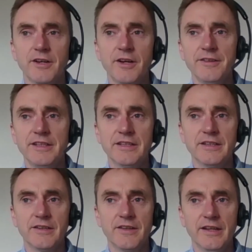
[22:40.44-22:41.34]
I think
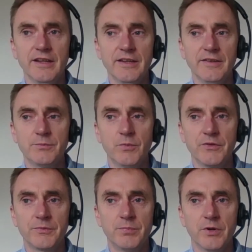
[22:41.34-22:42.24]
it's
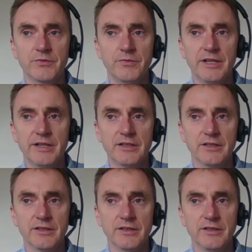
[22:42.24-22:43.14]
what's
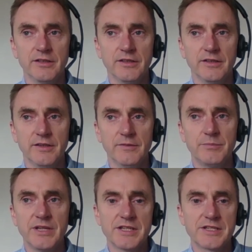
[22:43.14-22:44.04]
really
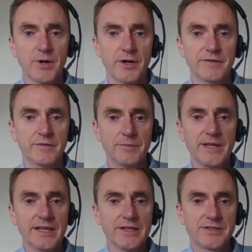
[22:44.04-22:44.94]
been inspiring for
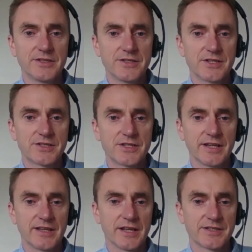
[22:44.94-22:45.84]
me is just to
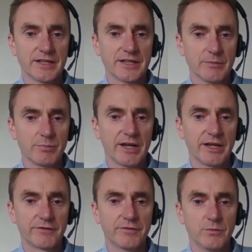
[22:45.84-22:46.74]
take that step
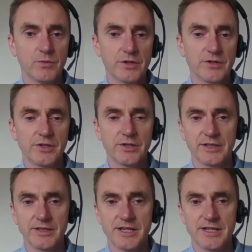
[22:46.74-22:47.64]
back from what you're doing
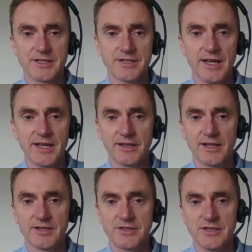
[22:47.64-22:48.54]
in the day to day and
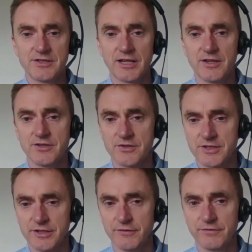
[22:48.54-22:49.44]
actually challenge
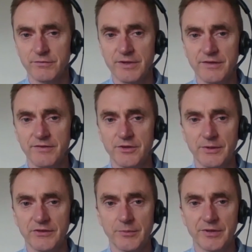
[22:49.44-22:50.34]
yourself with
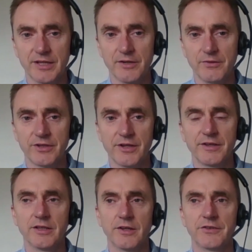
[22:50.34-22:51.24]
doing something else. And I
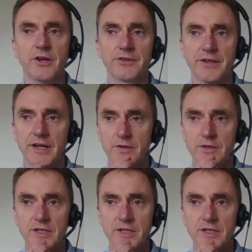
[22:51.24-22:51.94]
think I started out,